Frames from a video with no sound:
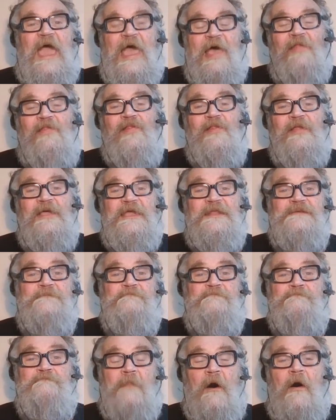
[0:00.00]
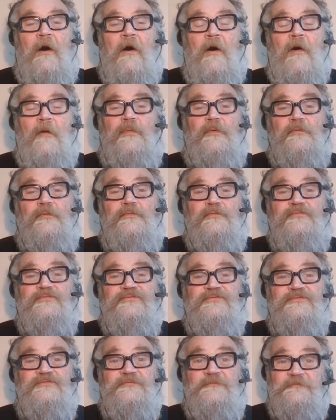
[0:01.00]
Elgin
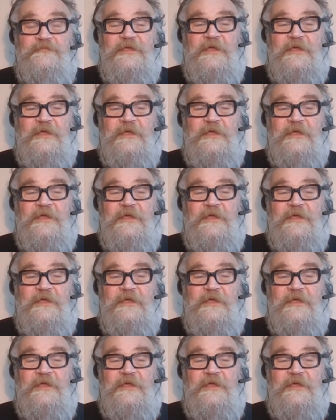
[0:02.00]
marbles,